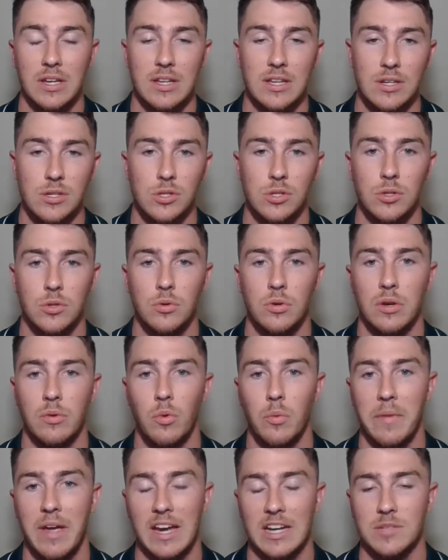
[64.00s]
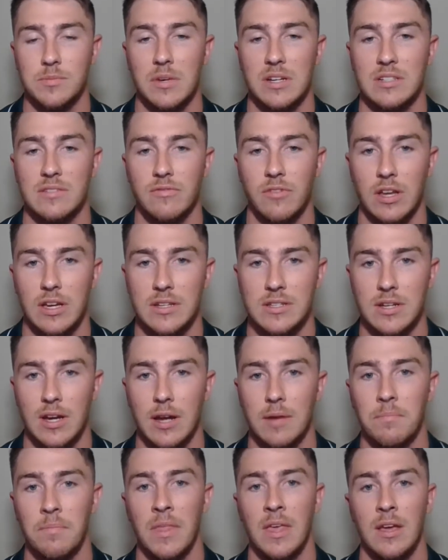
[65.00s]
an issue and will maximize flight
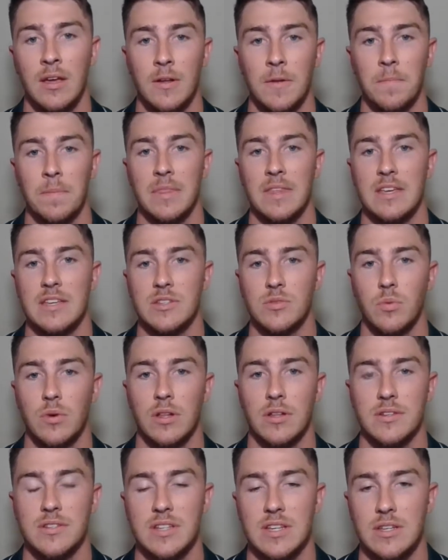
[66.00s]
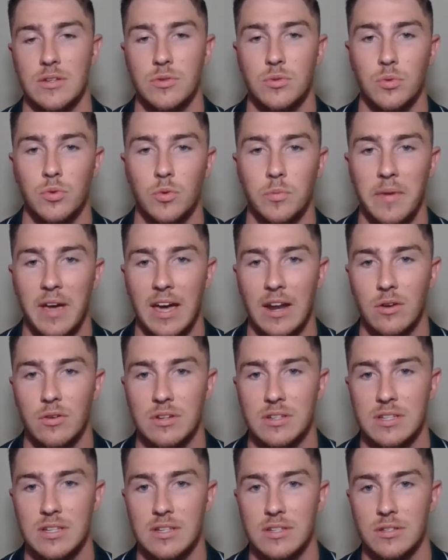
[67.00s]
time, as well as a dual battery
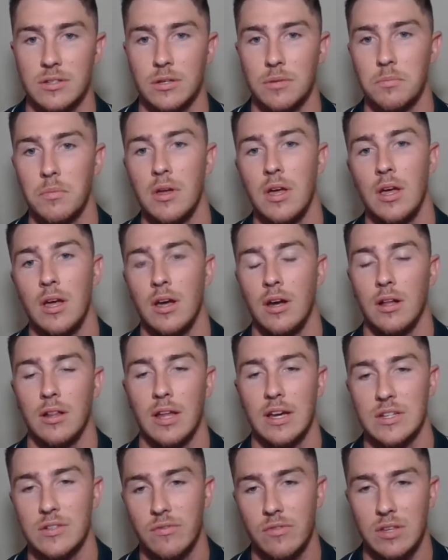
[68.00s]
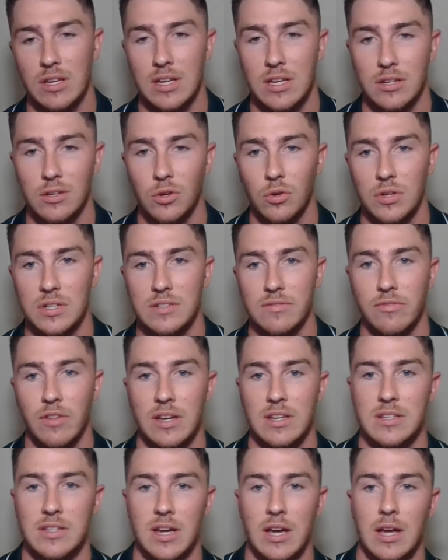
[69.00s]
system allows for the increased
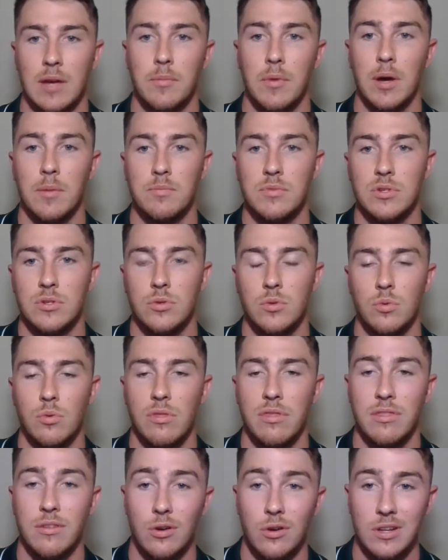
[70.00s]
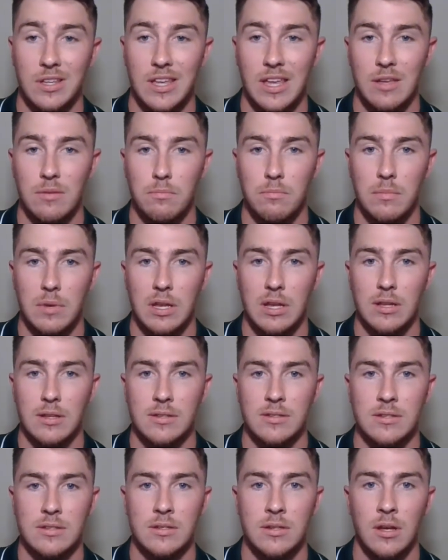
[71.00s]
flight time up to 38
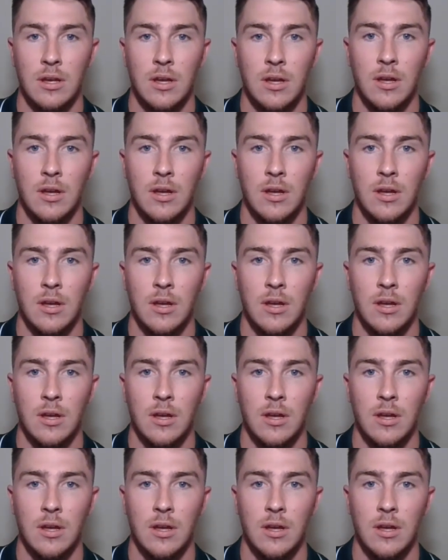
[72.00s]
minutes.